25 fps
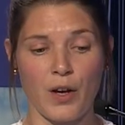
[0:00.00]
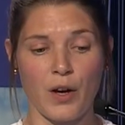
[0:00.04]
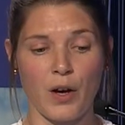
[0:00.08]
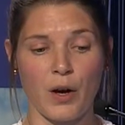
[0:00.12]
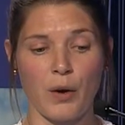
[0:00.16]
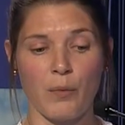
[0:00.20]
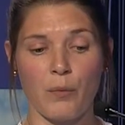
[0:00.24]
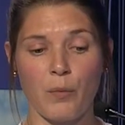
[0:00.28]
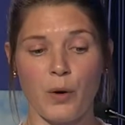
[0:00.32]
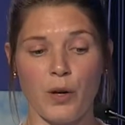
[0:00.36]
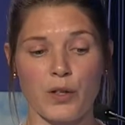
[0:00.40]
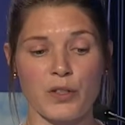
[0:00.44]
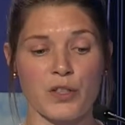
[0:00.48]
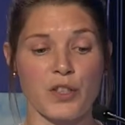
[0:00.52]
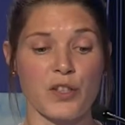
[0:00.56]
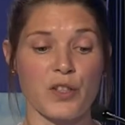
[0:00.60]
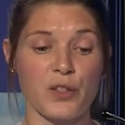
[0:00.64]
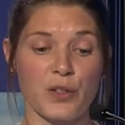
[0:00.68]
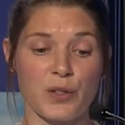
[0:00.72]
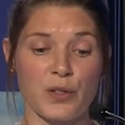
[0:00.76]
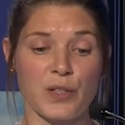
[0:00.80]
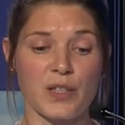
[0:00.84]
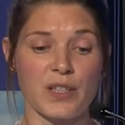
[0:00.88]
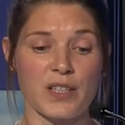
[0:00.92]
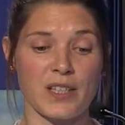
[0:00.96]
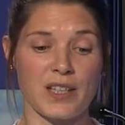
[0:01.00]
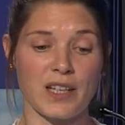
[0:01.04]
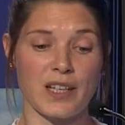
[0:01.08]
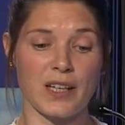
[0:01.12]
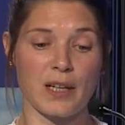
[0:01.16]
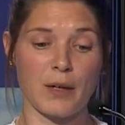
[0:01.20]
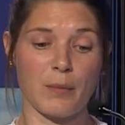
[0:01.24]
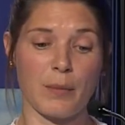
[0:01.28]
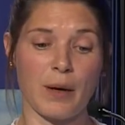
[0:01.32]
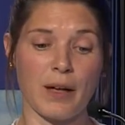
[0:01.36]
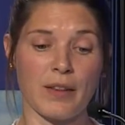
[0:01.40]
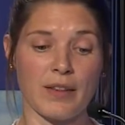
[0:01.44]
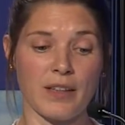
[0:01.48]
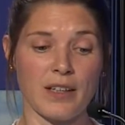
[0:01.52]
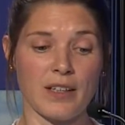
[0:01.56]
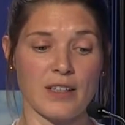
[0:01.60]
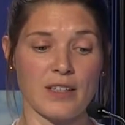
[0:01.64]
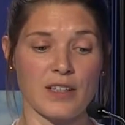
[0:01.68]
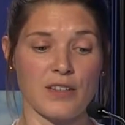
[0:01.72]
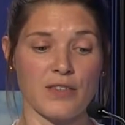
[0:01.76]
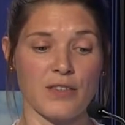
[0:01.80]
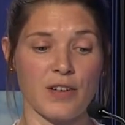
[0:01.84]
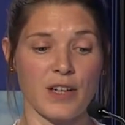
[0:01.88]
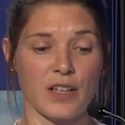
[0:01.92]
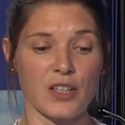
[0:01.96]
And what do users think about the
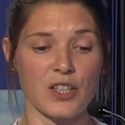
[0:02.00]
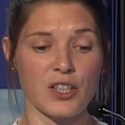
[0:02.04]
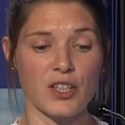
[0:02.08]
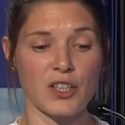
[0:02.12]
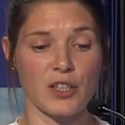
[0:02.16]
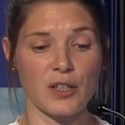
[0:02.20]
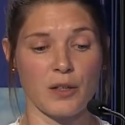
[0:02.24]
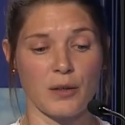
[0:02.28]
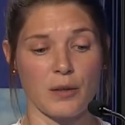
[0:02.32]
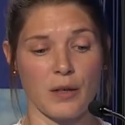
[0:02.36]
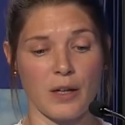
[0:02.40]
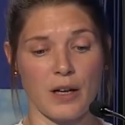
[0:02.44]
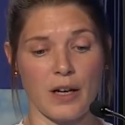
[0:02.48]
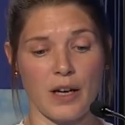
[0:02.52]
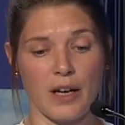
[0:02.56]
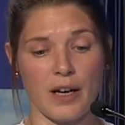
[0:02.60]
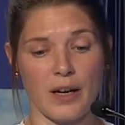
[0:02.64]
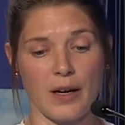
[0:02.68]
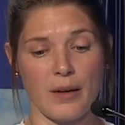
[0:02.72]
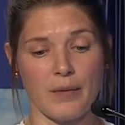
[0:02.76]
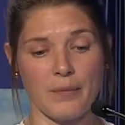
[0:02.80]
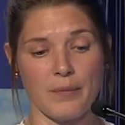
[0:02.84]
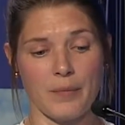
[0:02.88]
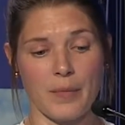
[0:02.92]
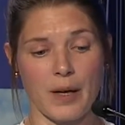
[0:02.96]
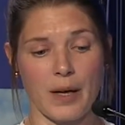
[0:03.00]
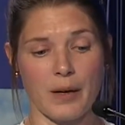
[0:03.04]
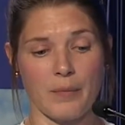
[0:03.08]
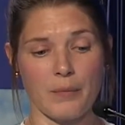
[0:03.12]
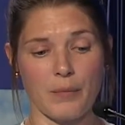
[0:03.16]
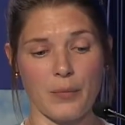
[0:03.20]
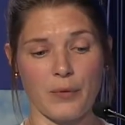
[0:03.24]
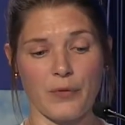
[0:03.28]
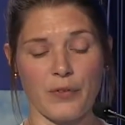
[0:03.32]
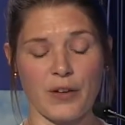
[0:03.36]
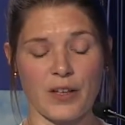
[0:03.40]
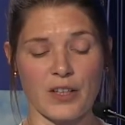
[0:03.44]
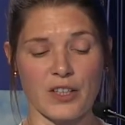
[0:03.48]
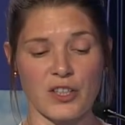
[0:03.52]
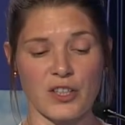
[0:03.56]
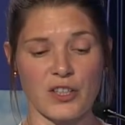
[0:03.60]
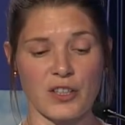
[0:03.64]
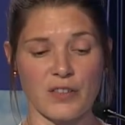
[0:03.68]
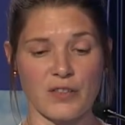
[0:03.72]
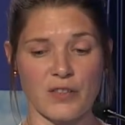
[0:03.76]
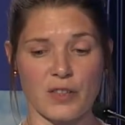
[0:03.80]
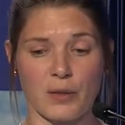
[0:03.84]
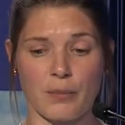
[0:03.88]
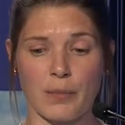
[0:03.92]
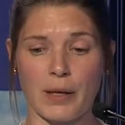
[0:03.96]
intervention and prevention
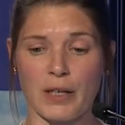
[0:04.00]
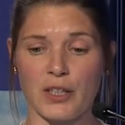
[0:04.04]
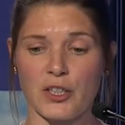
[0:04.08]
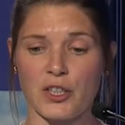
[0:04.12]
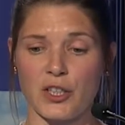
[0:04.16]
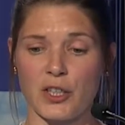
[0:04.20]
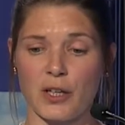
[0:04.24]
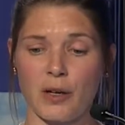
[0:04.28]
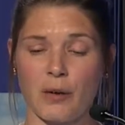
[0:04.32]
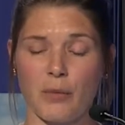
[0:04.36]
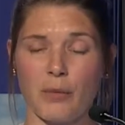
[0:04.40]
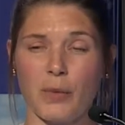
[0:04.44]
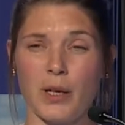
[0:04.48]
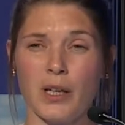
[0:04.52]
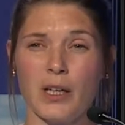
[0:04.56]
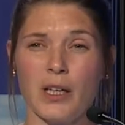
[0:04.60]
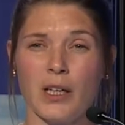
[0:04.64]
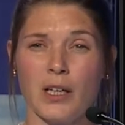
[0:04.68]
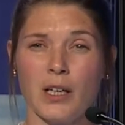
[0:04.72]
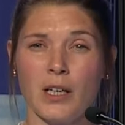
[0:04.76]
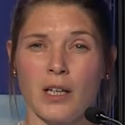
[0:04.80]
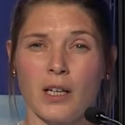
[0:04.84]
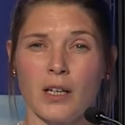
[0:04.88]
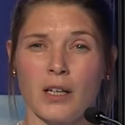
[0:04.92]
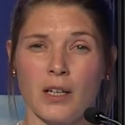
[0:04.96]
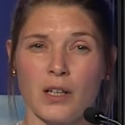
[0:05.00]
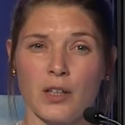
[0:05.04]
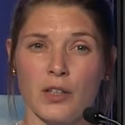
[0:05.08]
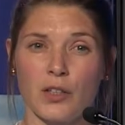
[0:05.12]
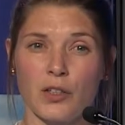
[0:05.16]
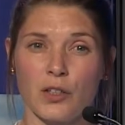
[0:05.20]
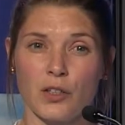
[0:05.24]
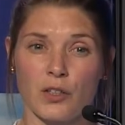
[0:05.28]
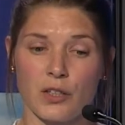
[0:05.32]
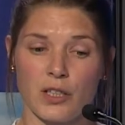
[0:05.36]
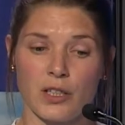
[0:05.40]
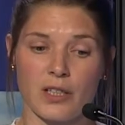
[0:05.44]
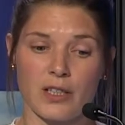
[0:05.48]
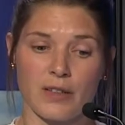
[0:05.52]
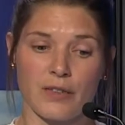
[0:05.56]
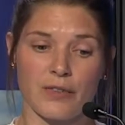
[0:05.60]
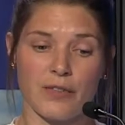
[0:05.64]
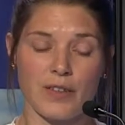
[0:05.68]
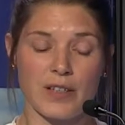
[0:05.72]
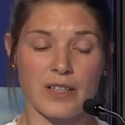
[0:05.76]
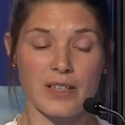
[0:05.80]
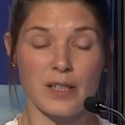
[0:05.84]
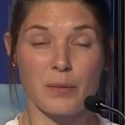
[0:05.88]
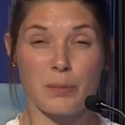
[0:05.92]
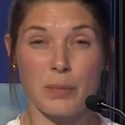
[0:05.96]
of dementia? And we conducted a
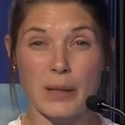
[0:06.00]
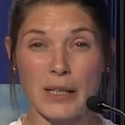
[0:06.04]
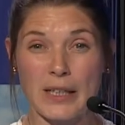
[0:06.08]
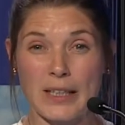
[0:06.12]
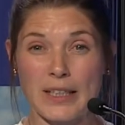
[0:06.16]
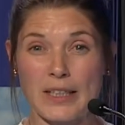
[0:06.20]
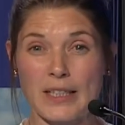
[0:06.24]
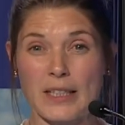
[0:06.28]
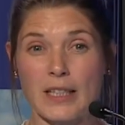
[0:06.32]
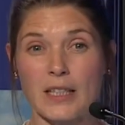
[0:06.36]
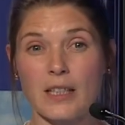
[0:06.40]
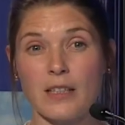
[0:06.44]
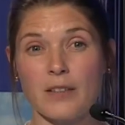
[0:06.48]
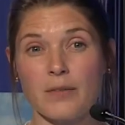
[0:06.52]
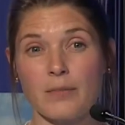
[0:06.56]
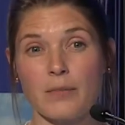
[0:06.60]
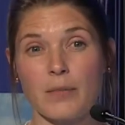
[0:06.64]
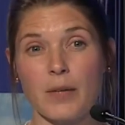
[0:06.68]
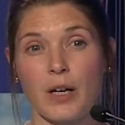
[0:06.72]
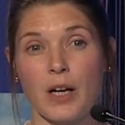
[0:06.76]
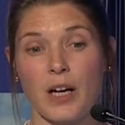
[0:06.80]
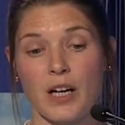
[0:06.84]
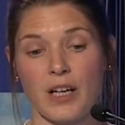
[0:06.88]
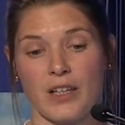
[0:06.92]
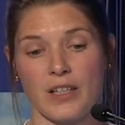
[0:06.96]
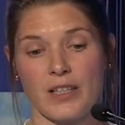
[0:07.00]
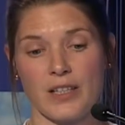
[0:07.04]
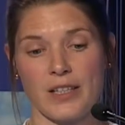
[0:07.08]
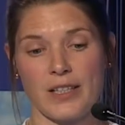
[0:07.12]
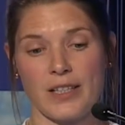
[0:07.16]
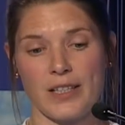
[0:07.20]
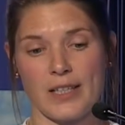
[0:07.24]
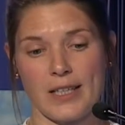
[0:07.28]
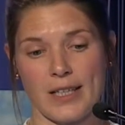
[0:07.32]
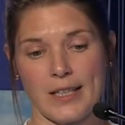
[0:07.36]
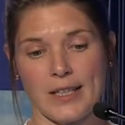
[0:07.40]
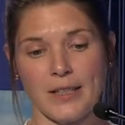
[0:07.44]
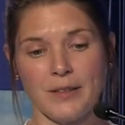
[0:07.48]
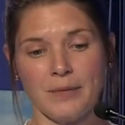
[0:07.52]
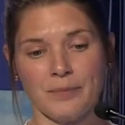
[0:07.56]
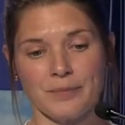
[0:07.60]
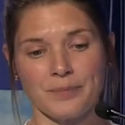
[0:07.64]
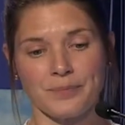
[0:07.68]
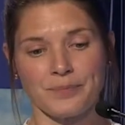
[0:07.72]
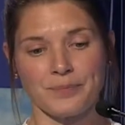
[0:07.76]
feasibility RCT.